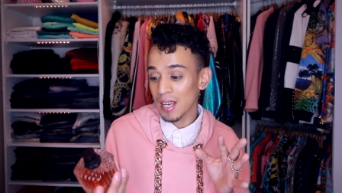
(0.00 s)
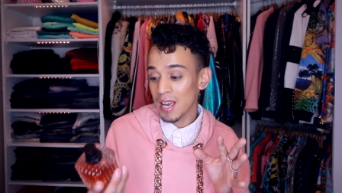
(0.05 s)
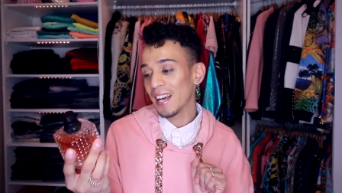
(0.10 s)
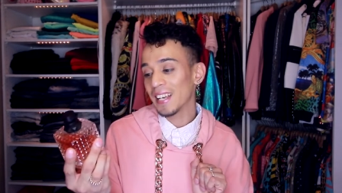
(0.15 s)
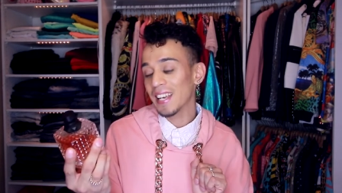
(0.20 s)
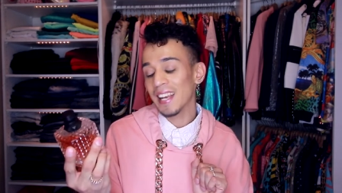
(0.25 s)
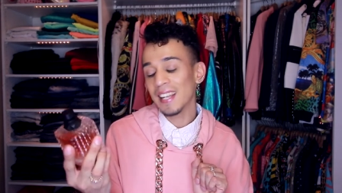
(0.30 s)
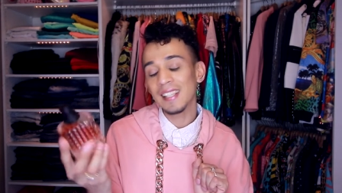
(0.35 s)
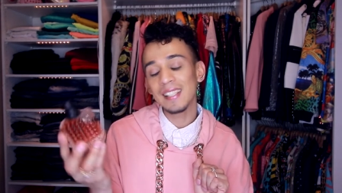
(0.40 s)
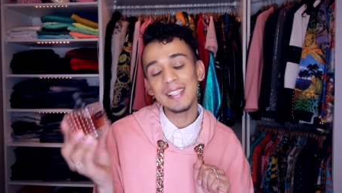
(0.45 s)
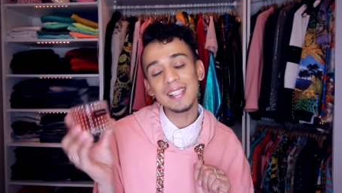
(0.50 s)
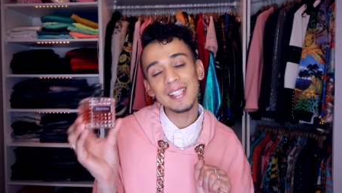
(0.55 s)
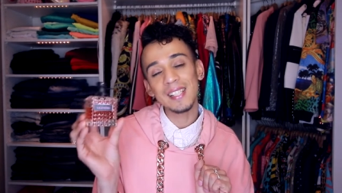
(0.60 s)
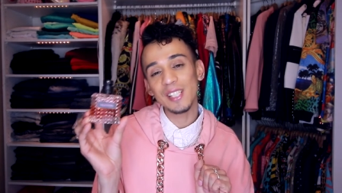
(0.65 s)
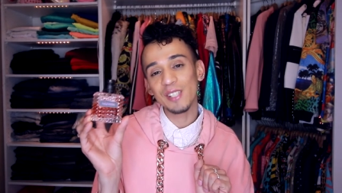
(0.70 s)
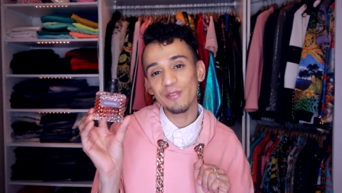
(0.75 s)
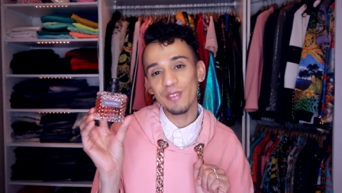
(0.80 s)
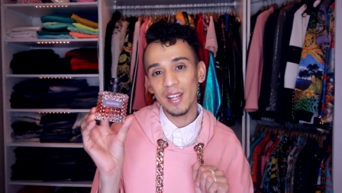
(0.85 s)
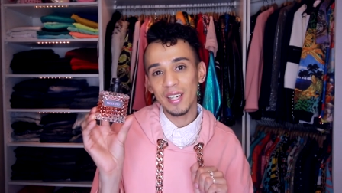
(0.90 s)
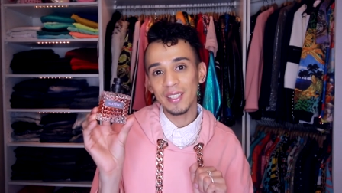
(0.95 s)
Again, this
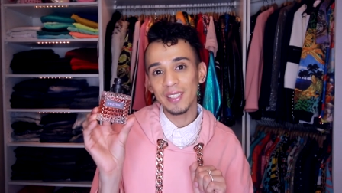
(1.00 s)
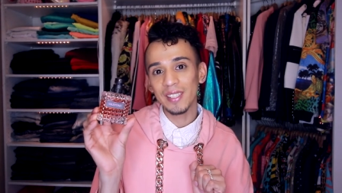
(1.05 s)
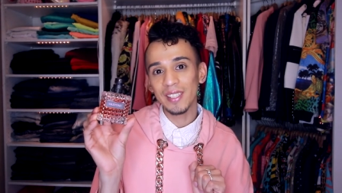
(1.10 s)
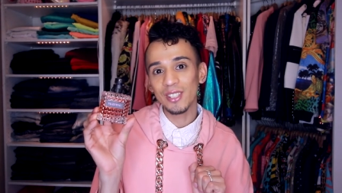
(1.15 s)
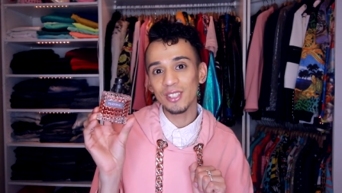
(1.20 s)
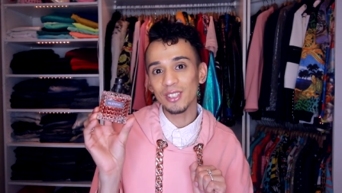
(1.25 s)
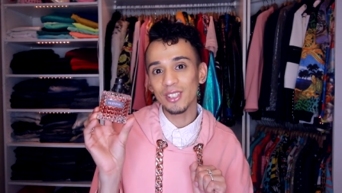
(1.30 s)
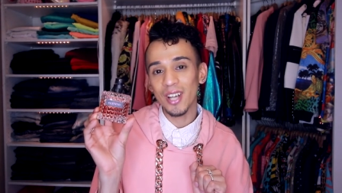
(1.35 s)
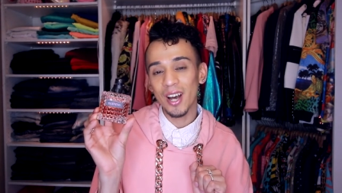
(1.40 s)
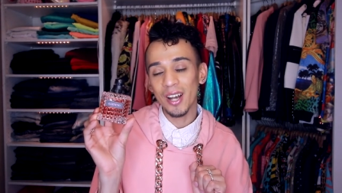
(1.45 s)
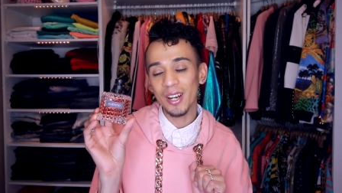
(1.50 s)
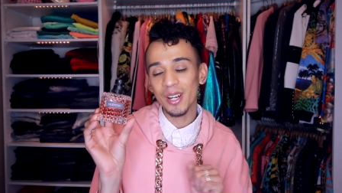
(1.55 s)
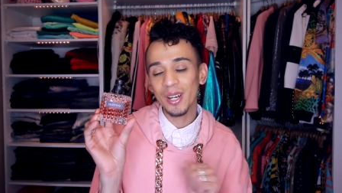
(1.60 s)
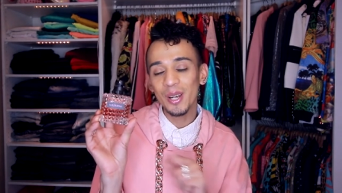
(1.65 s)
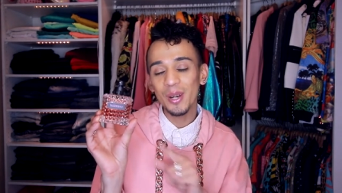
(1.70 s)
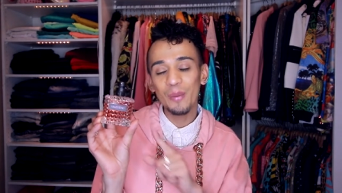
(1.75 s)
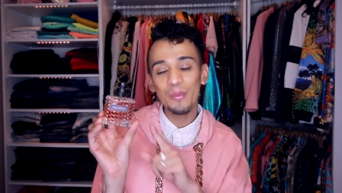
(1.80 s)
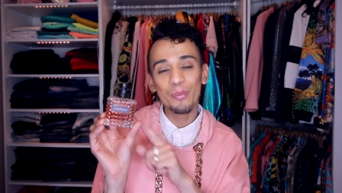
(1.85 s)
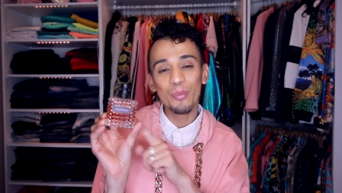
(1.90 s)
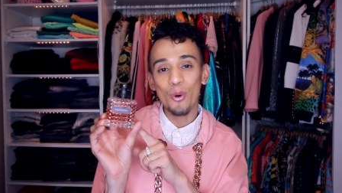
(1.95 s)
is Valentino
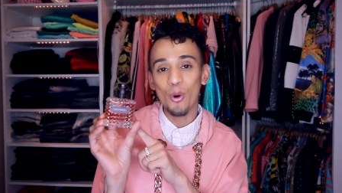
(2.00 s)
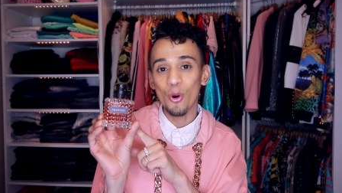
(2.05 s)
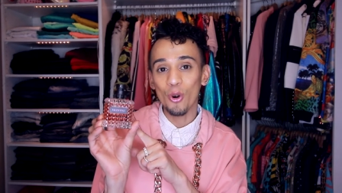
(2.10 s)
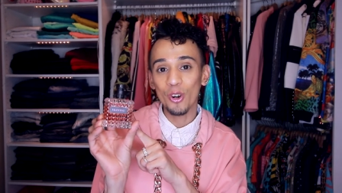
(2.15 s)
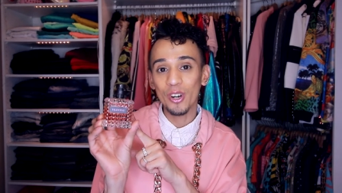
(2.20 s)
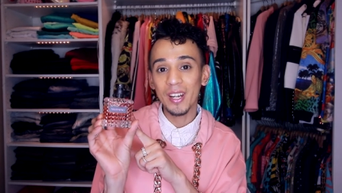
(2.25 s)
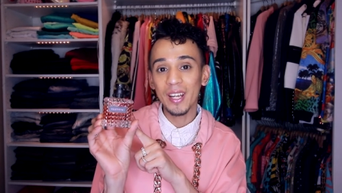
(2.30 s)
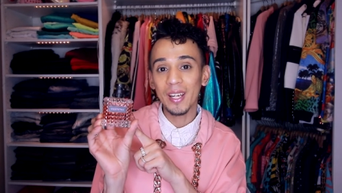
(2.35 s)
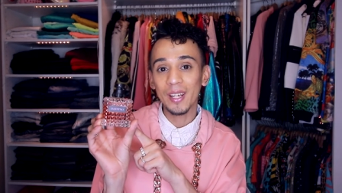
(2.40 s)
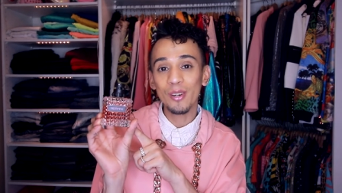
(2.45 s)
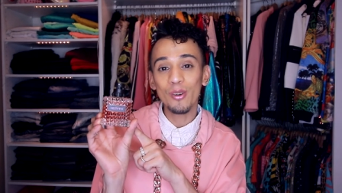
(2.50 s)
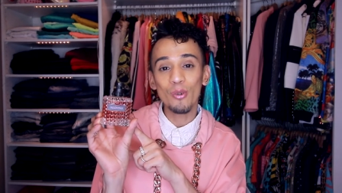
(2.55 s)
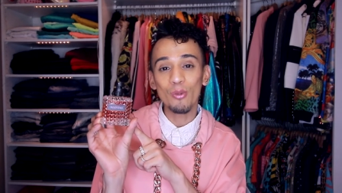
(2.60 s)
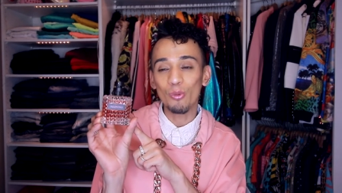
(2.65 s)
Donna Born in